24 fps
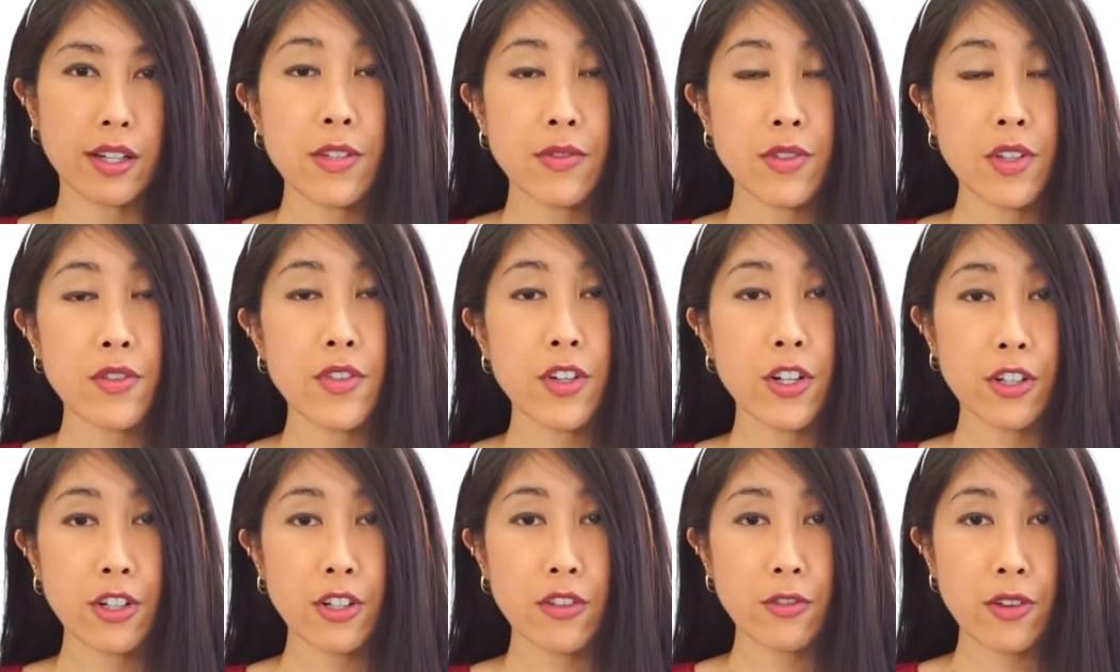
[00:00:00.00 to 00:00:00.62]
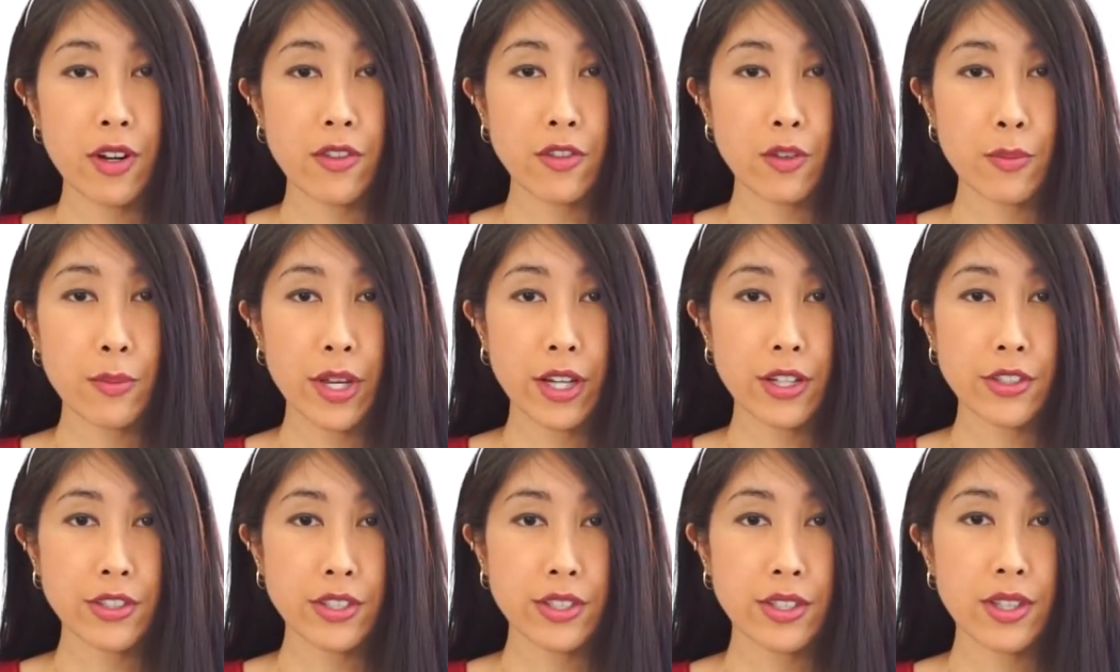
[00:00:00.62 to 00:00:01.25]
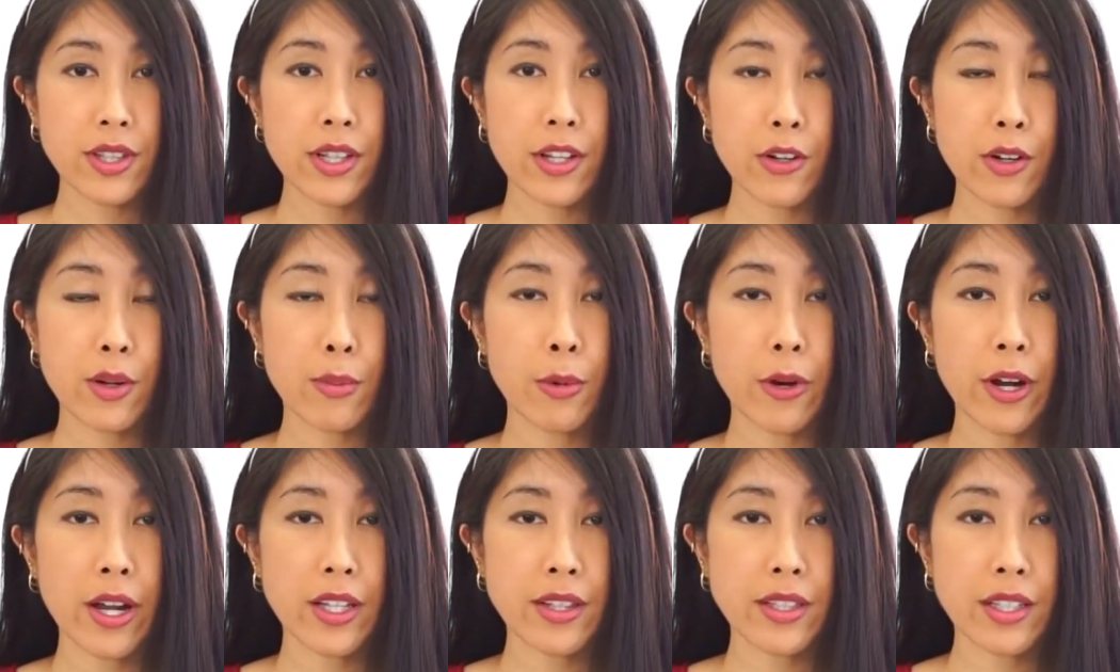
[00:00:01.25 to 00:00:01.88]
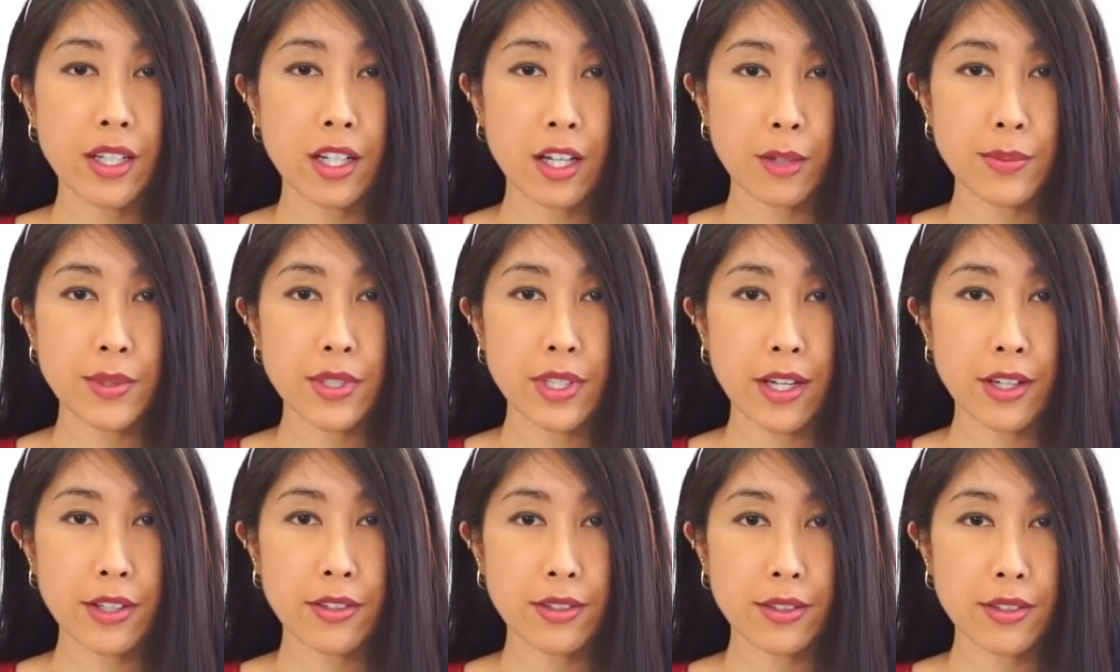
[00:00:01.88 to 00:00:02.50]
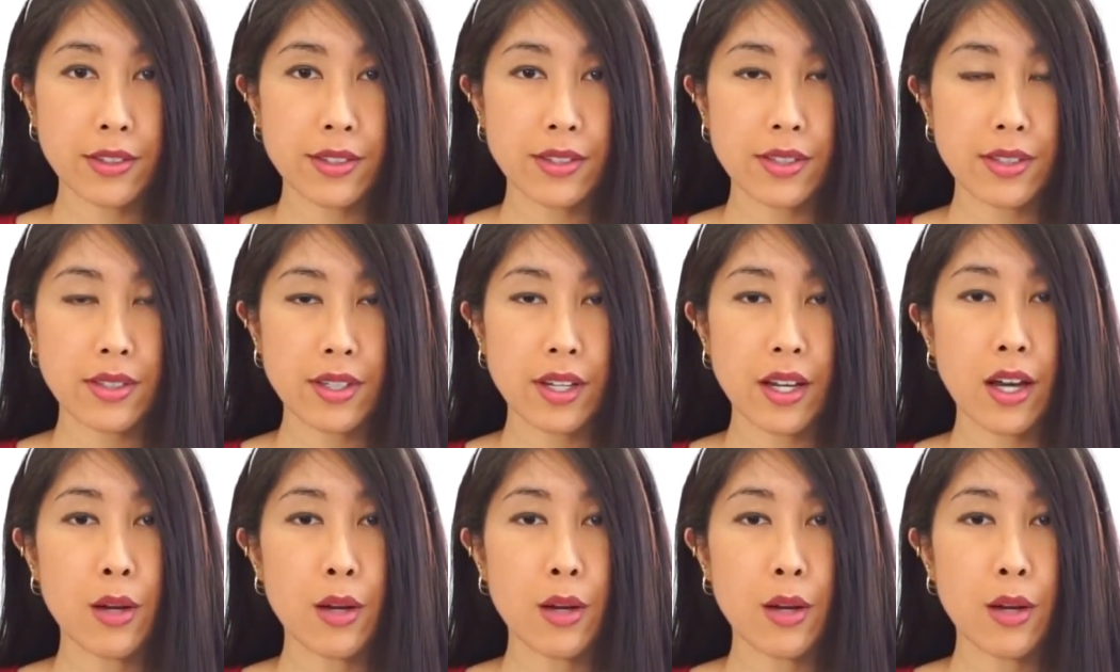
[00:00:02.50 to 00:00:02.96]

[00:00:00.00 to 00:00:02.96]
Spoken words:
If you've heard of Reformation, they're a brand that upcycles